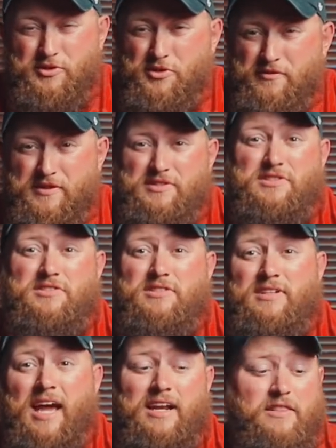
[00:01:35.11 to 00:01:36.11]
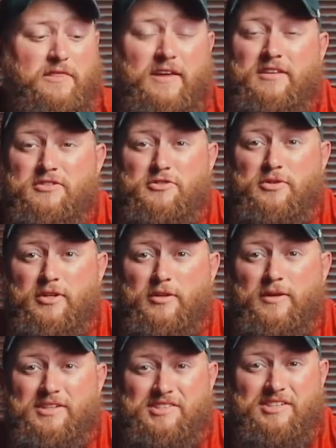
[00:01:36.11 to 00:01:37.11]
So if this is the kind of thing that you're
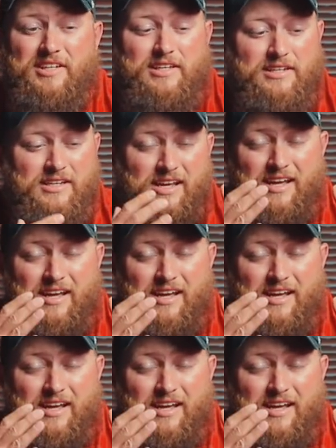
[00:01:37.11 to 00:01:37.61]
interested in,